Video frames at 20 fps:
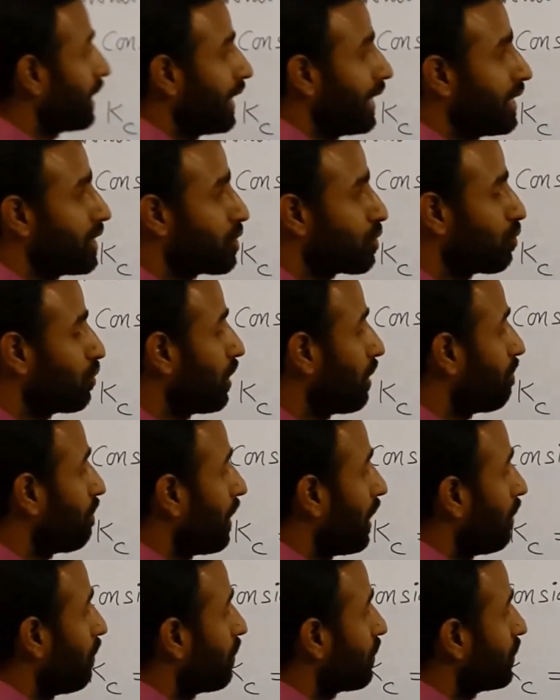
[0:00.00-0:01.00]
raised to the
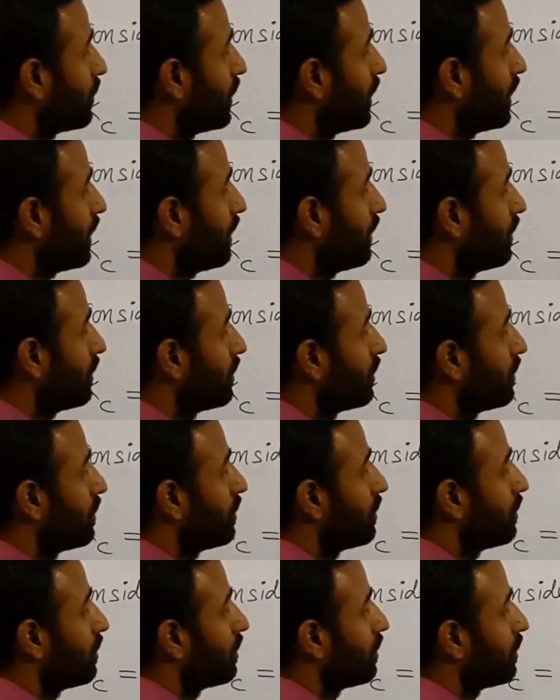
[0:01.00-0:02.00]
power their
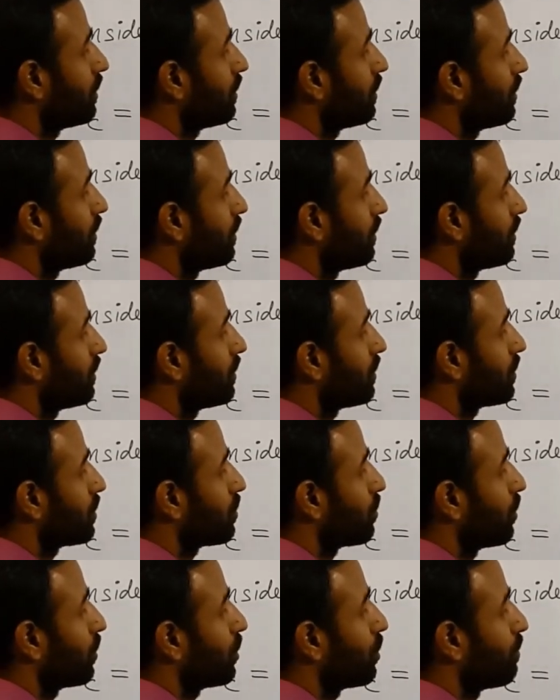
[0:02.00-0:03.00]

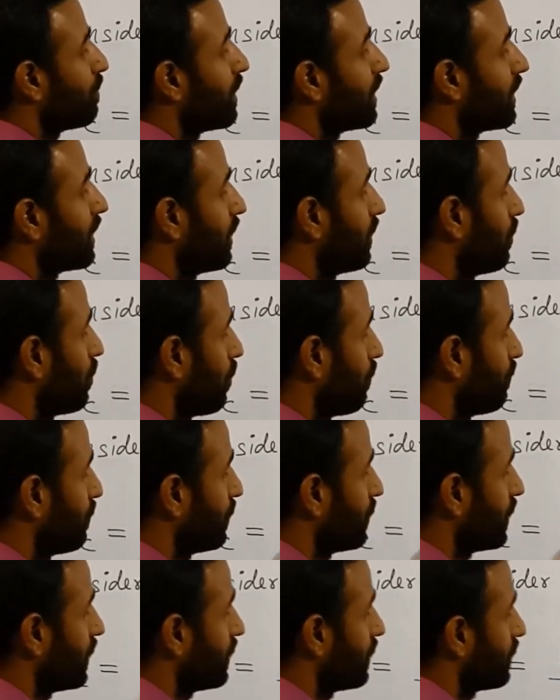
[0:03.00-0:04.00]
stoichiometric
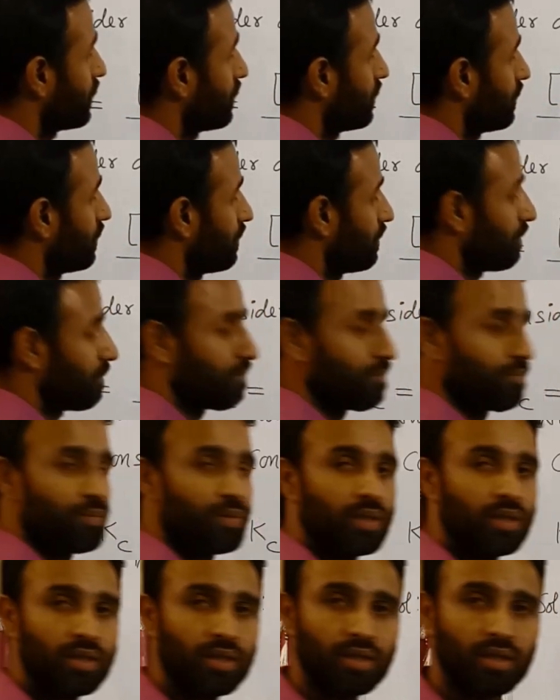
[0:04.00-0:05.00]
coefficients
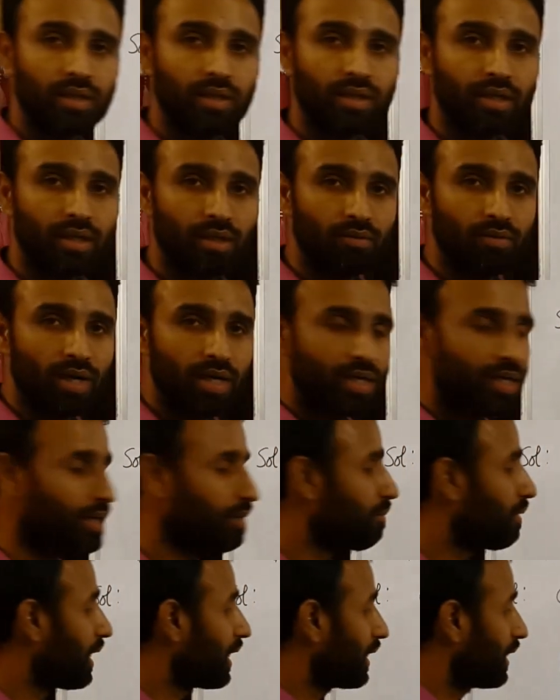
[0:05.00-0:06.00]

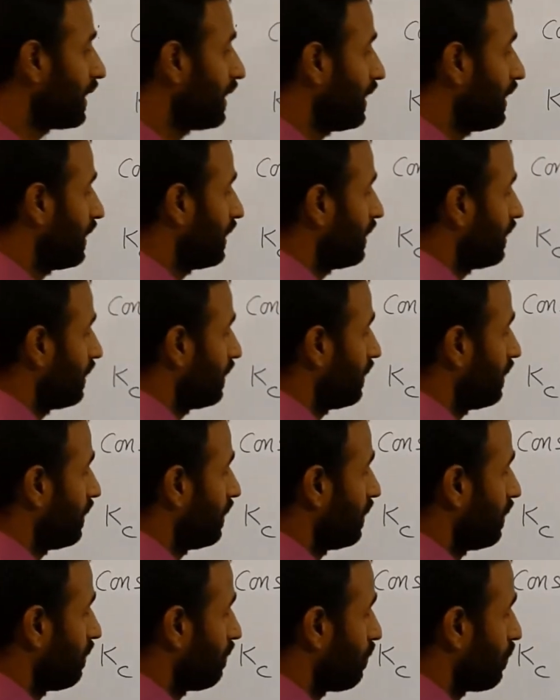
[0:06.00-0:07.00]
divided by
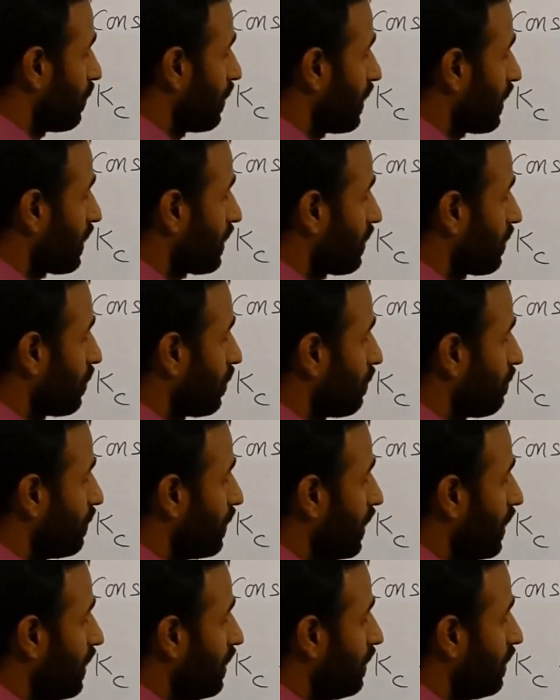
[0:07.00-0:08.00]
product
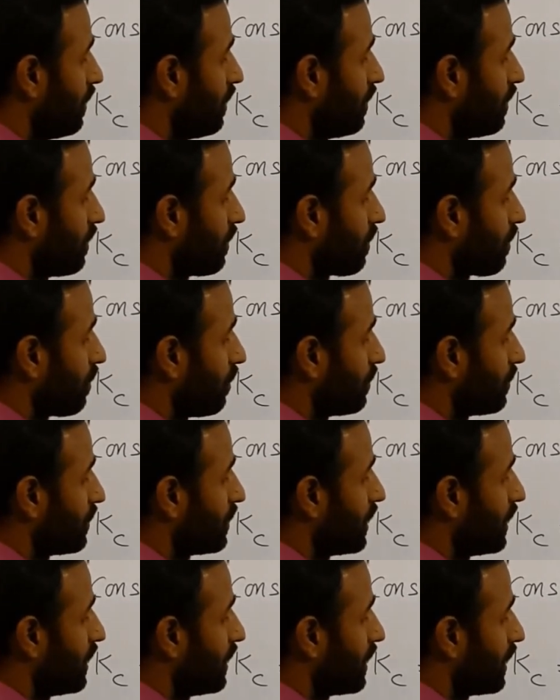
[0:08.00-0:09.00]
of the
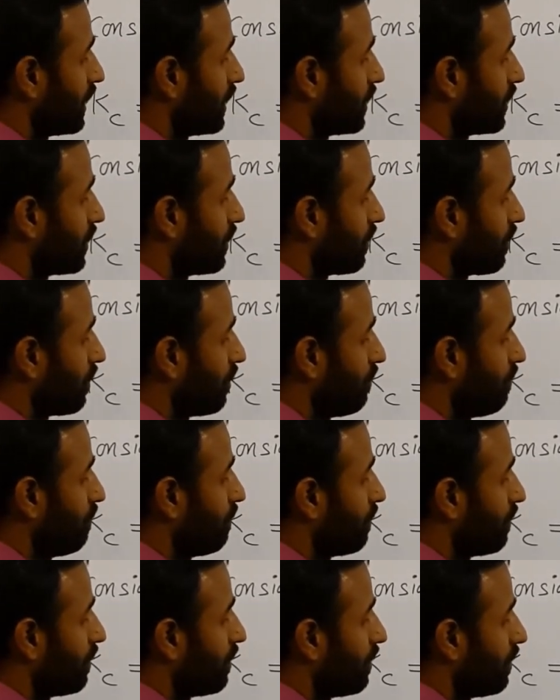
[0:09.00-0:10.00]
concentration of